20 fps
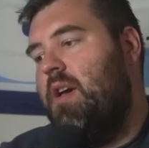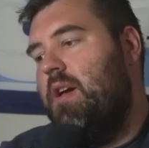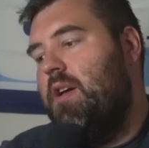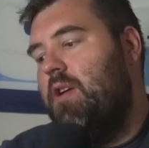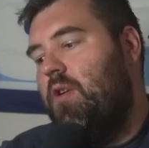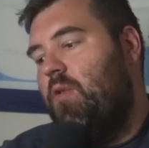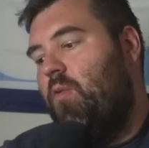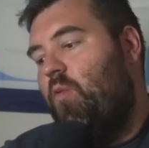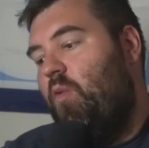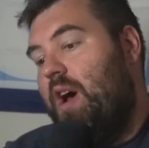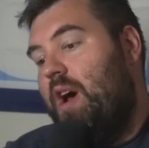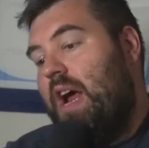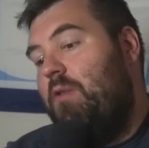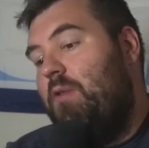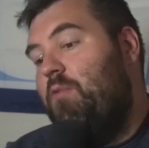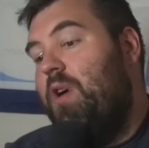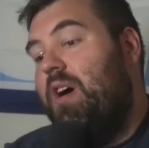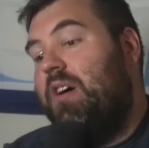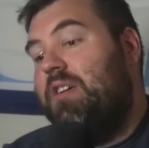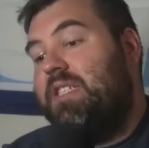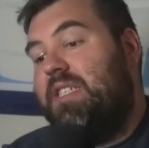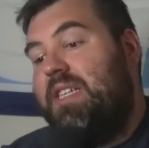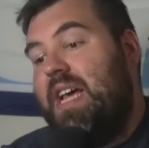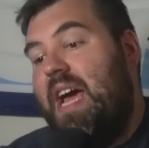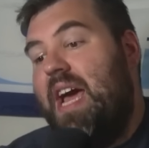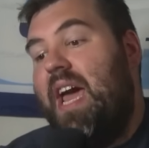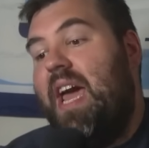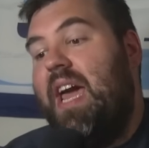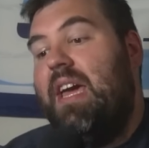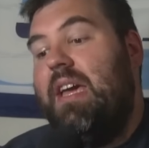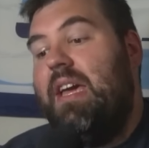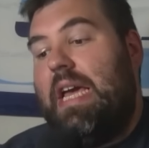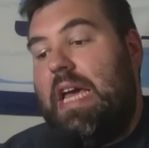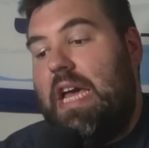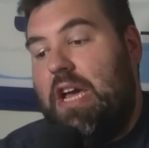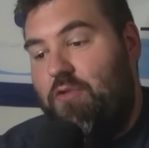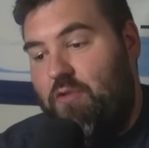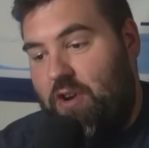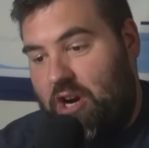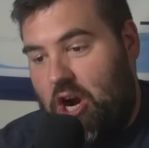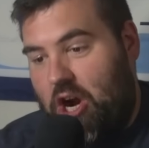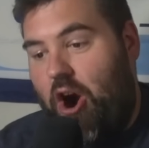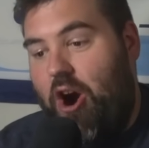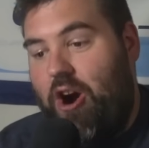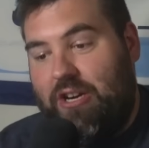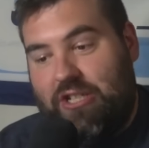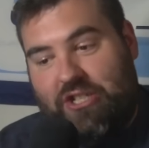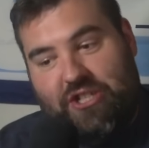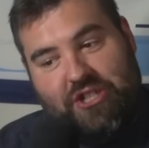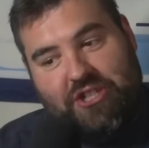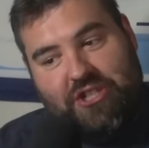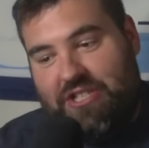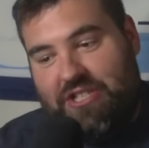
What I will say in regards,